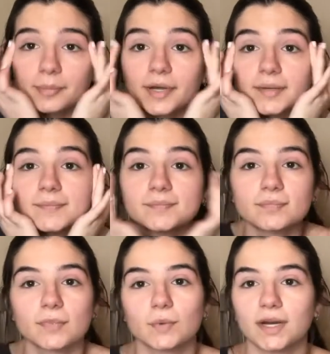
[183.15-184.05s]
but
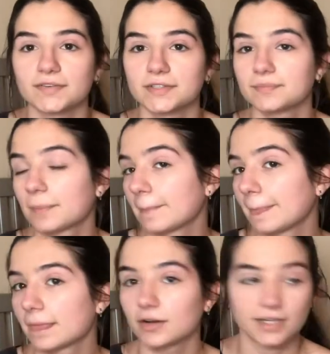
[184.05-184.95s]
whatever.
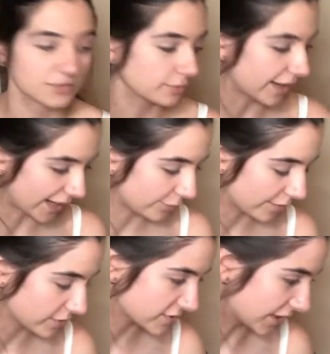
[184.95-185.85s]
Okay, so my eye
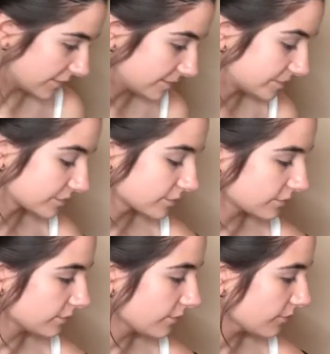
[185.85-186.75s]
primer is done.
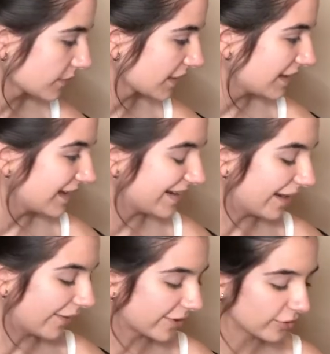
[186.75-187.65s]

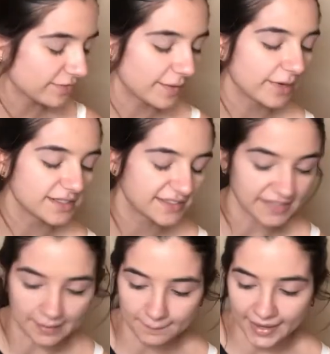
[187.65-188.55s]
Now I don't know if I'm gonna
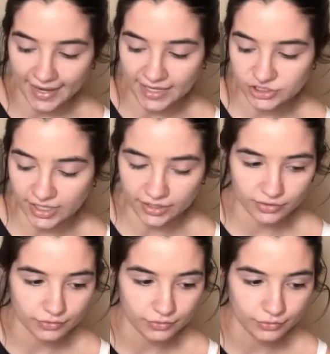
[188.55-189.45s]
set my
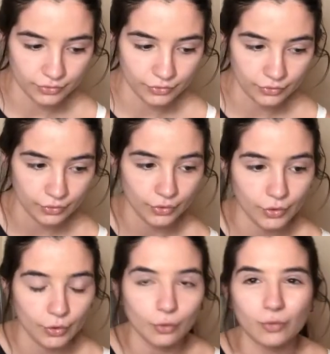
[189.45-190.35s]
eyeshadow
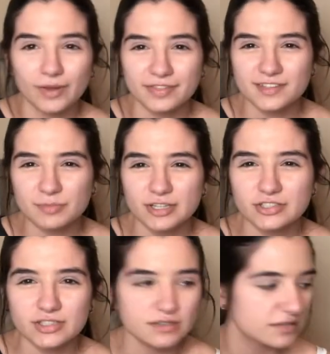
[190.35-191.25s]
with the
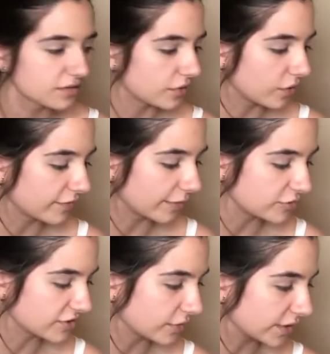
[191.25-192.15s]
sponges or if I'm
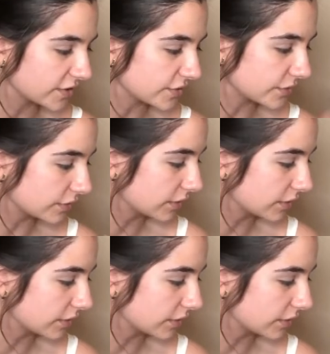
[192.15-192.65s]
just going to